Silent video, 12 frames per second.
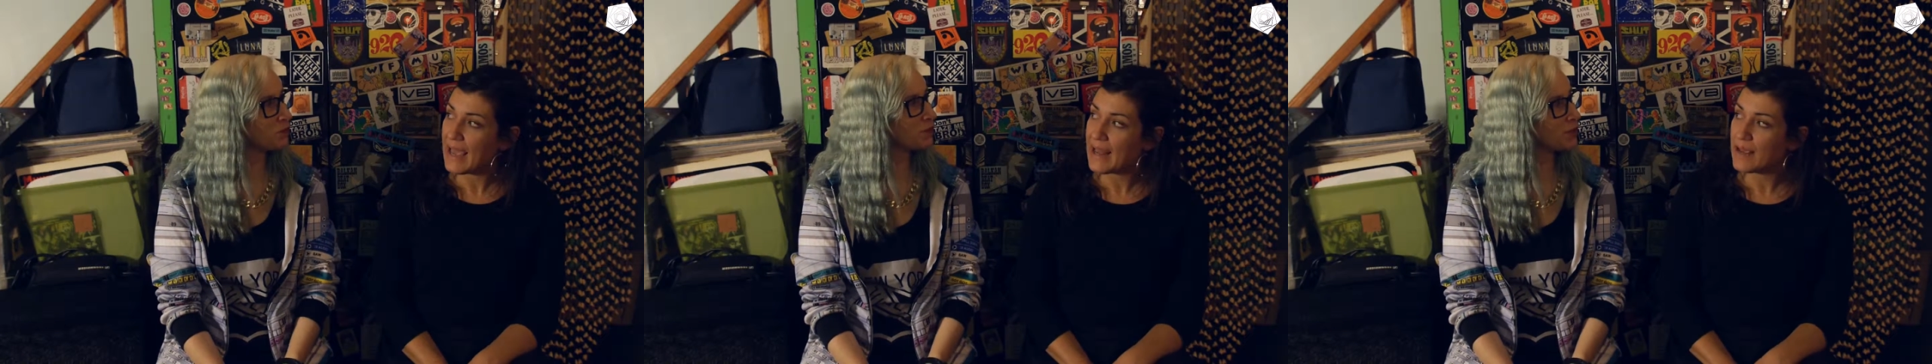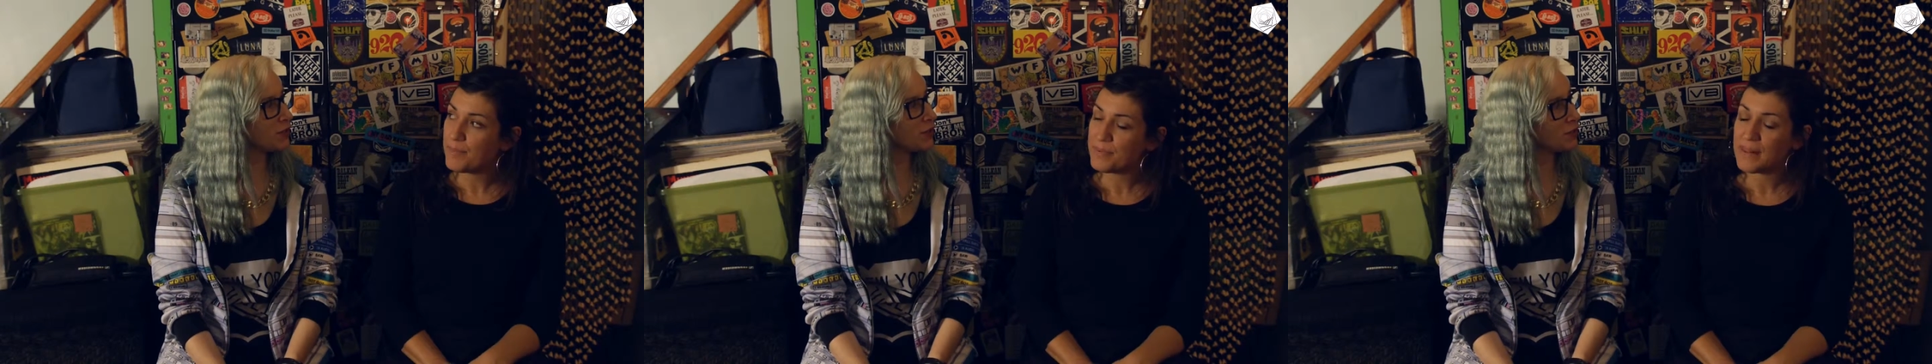at
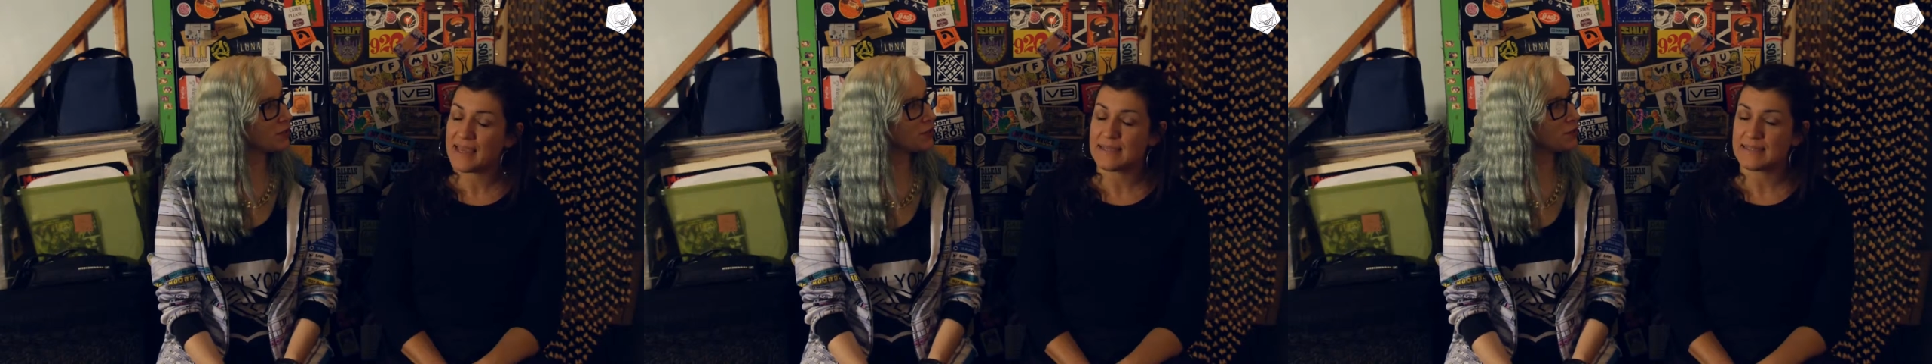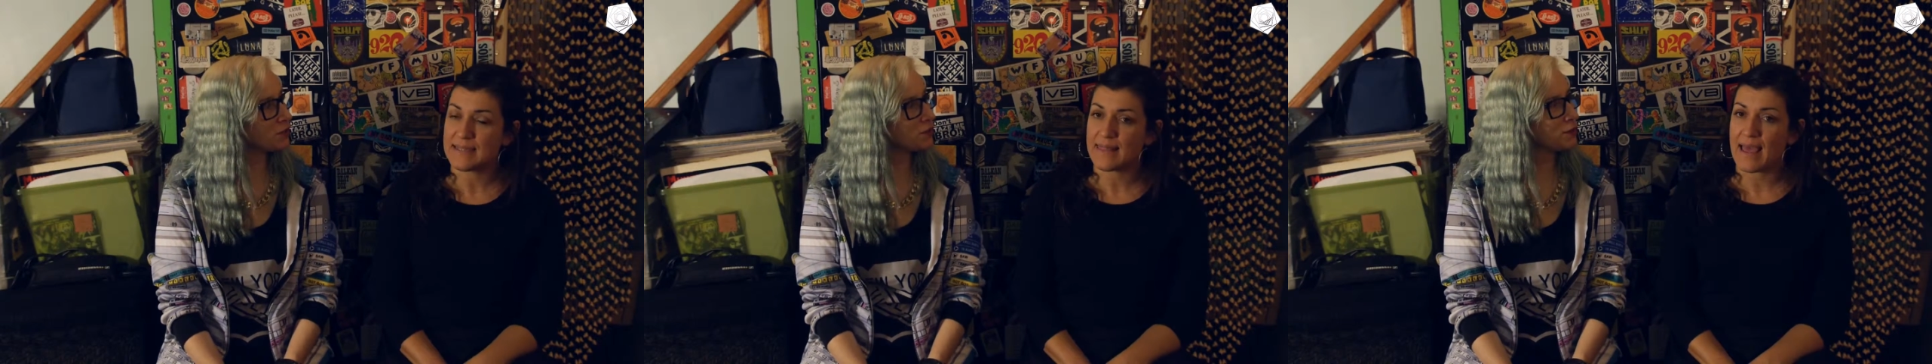a
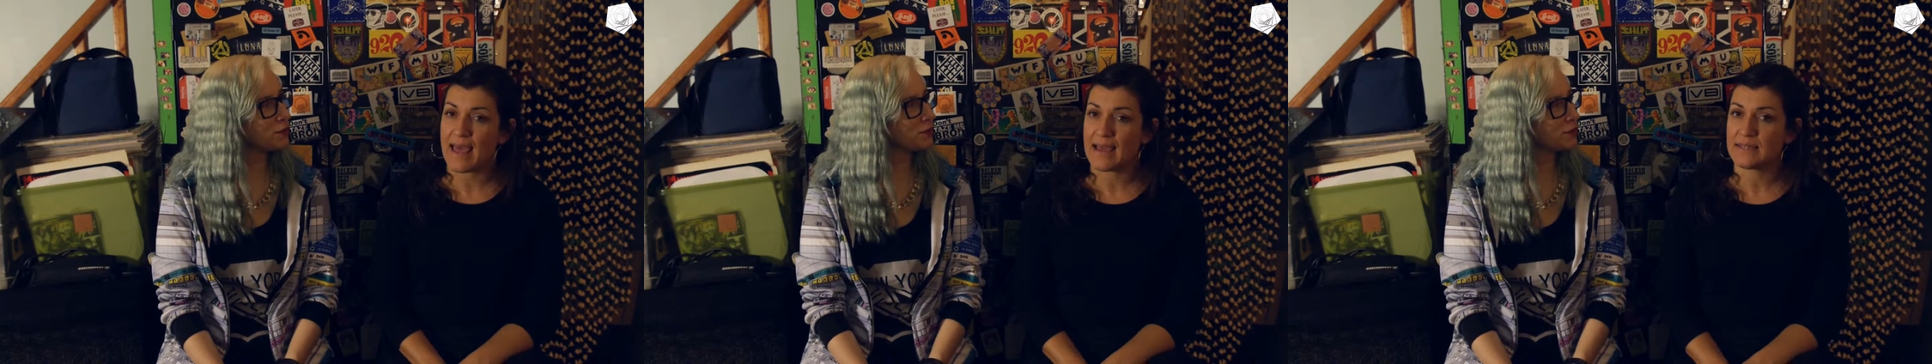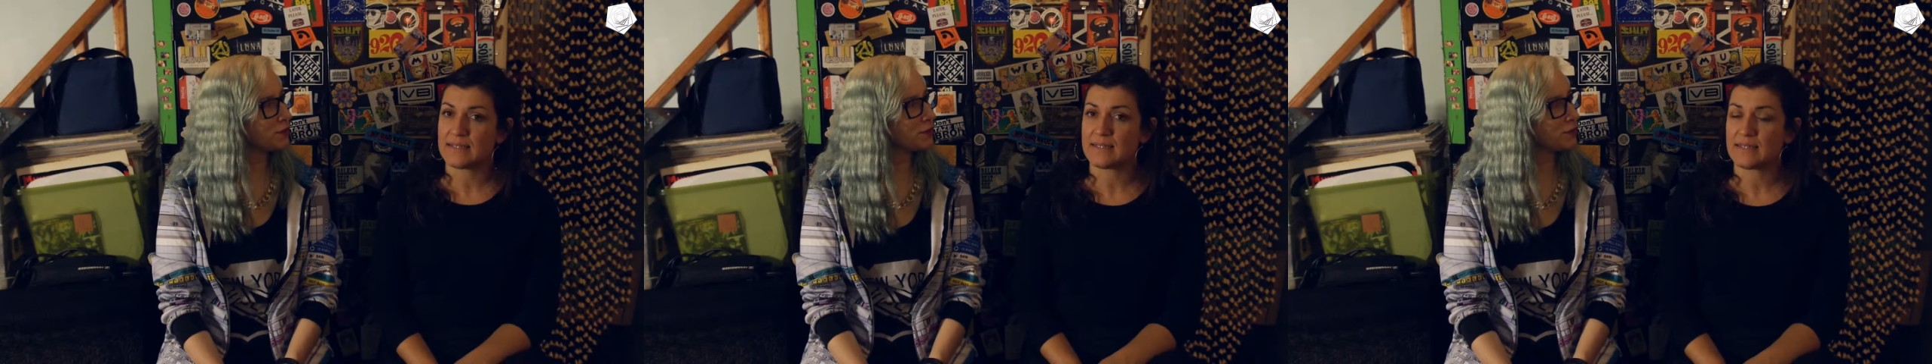place
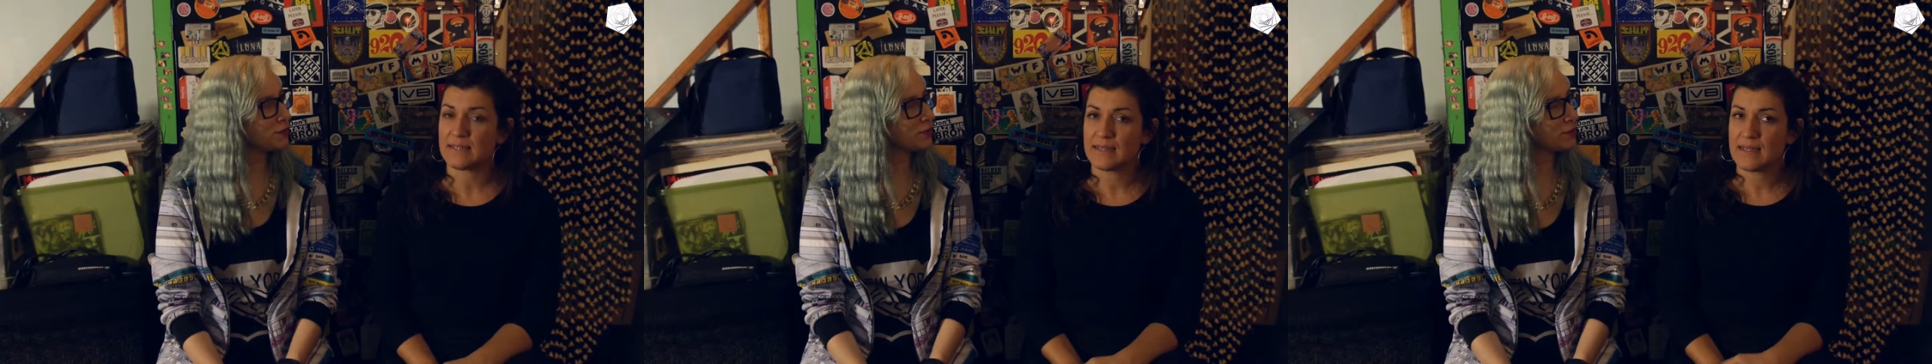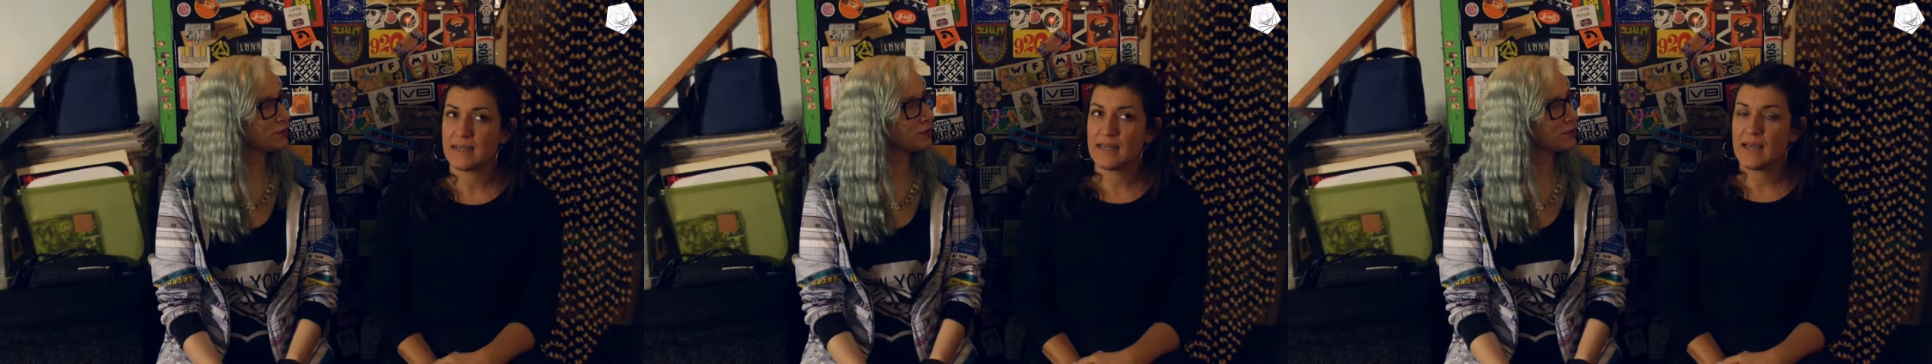that
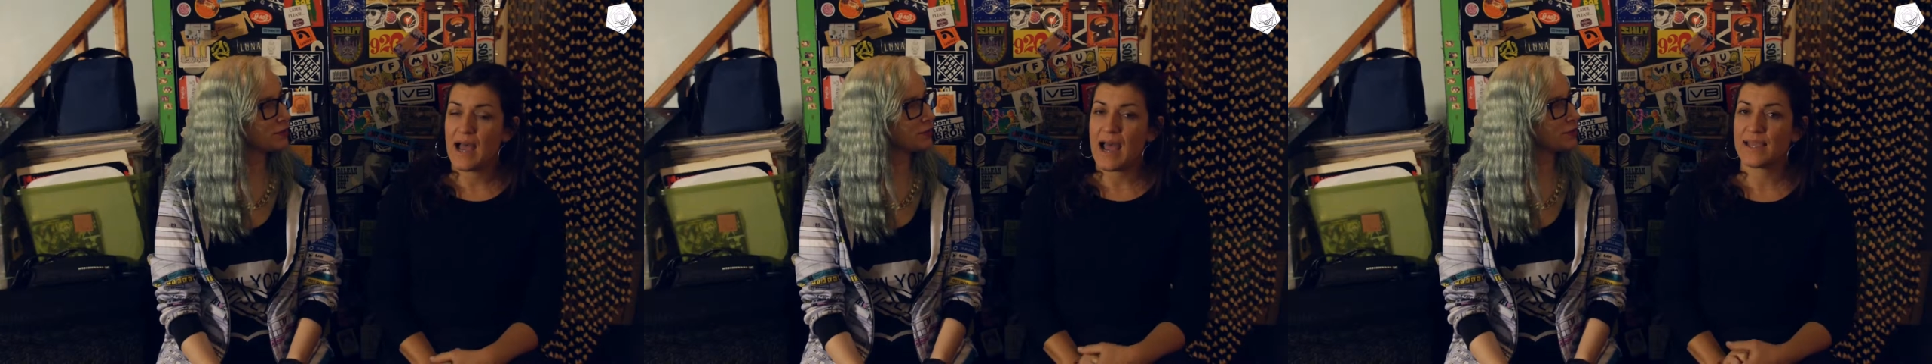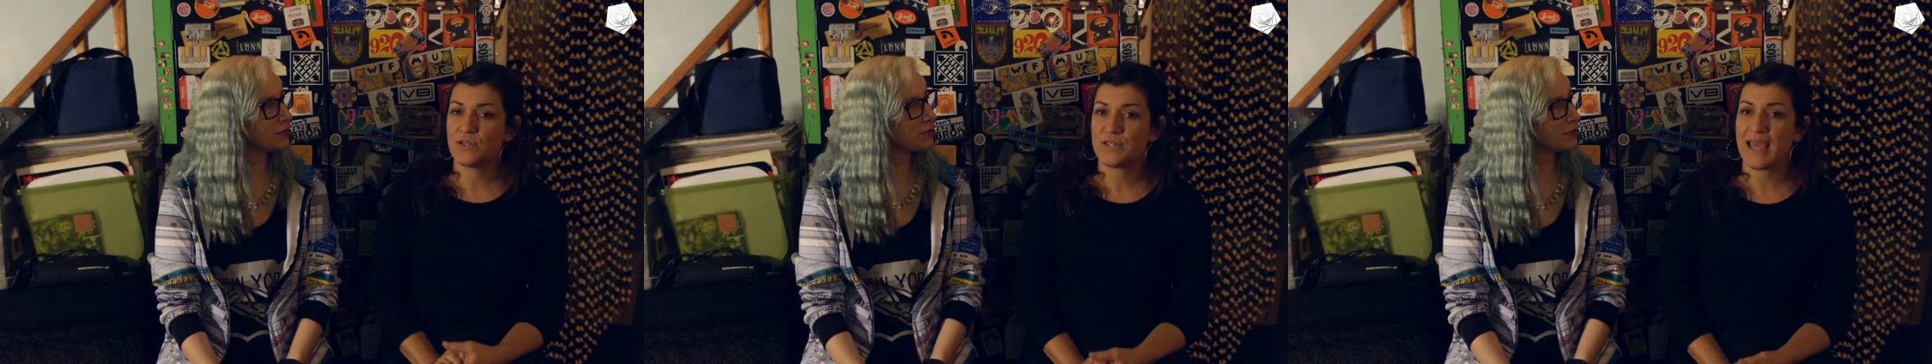
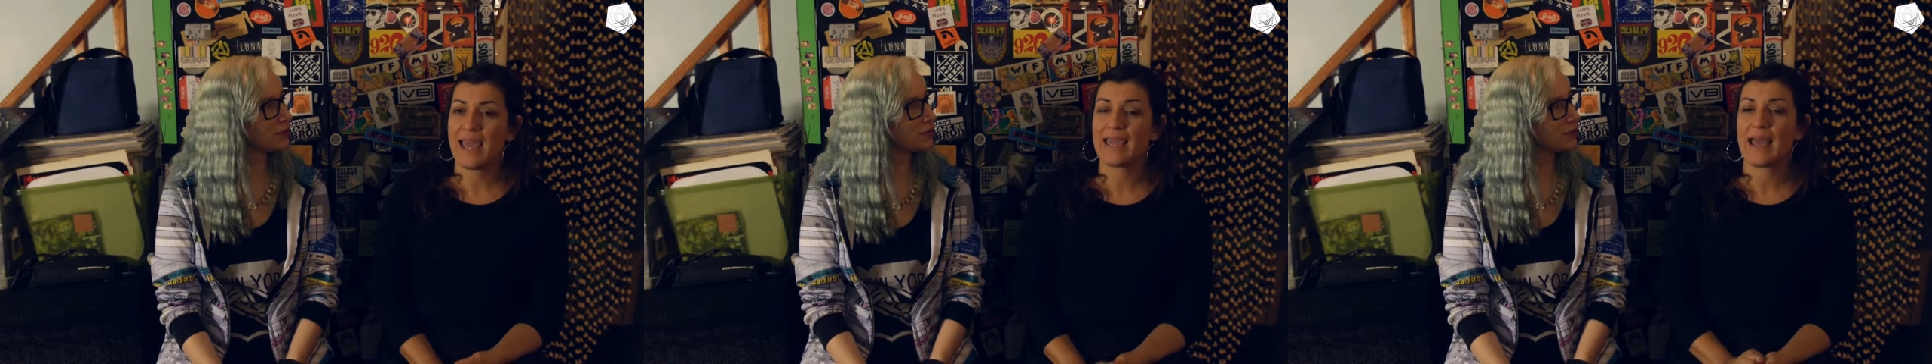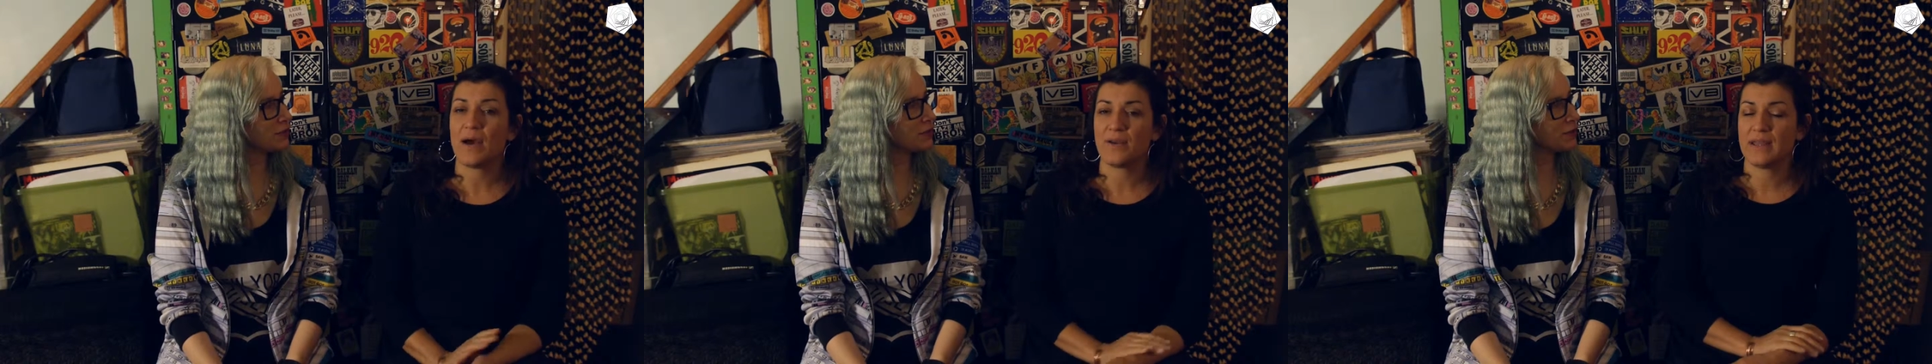I used to
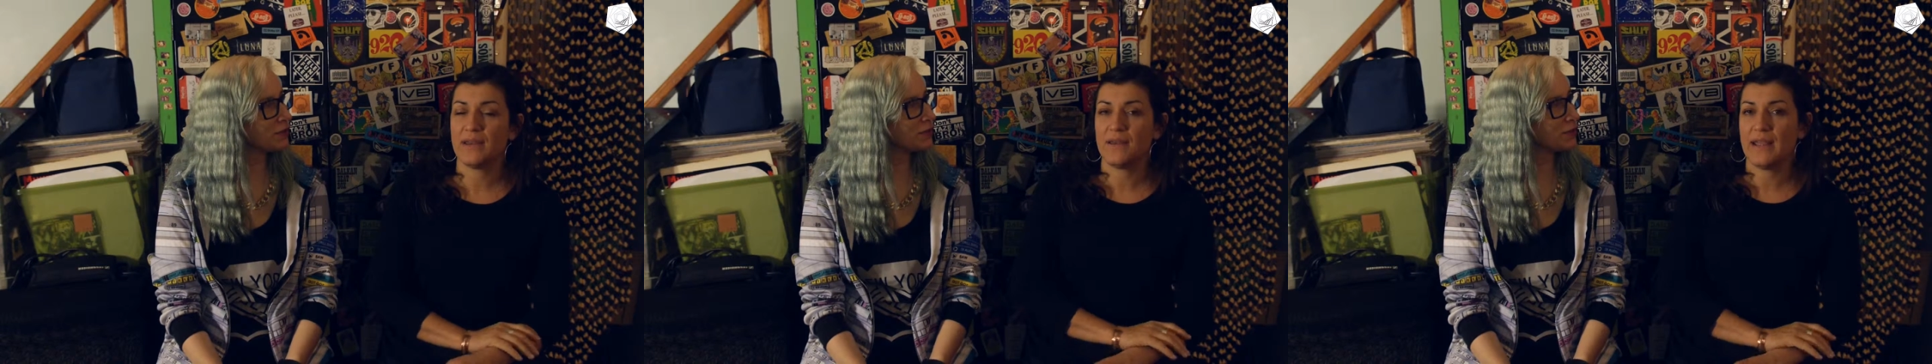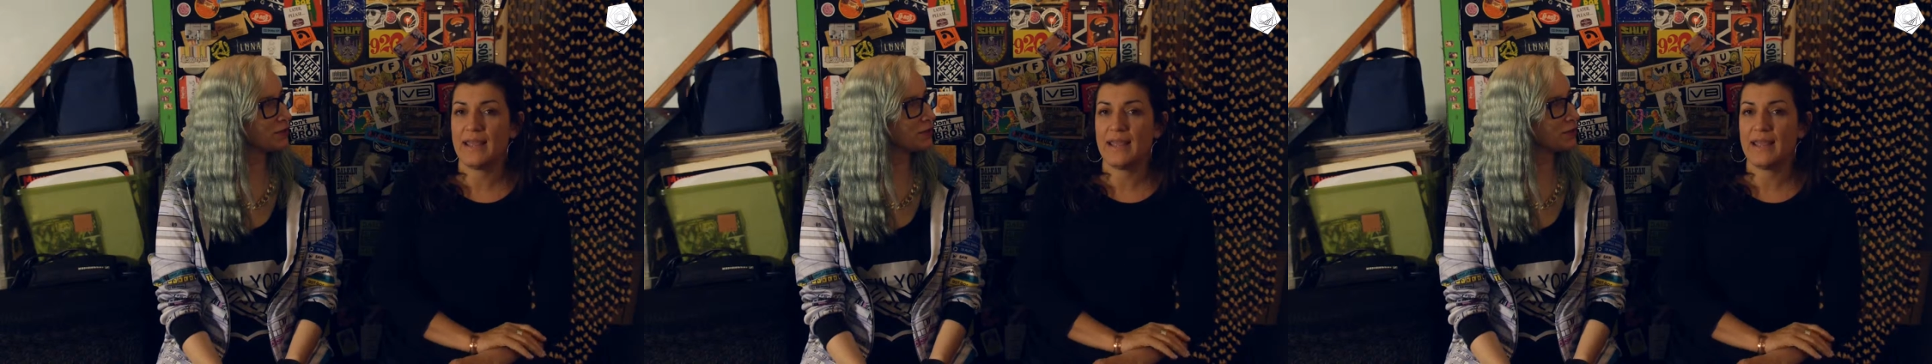hang out in.